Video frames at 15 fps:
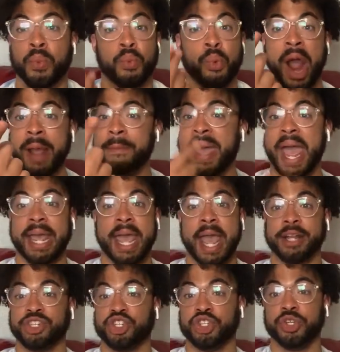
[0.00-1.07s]
Right back
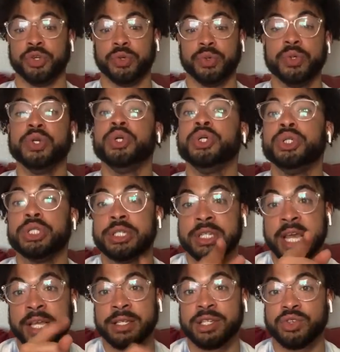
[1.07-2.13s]
at you.
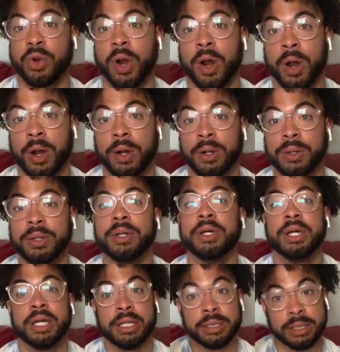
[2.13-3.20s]
Stay strong,
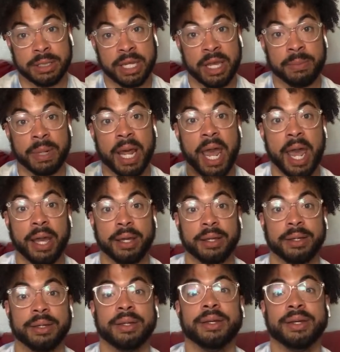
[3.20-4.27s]
stay black,
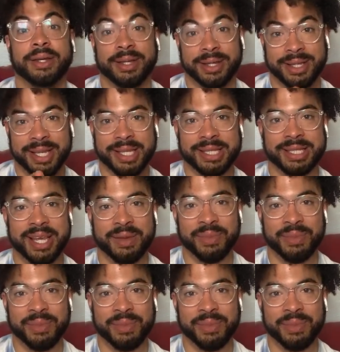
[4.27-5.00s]
and stay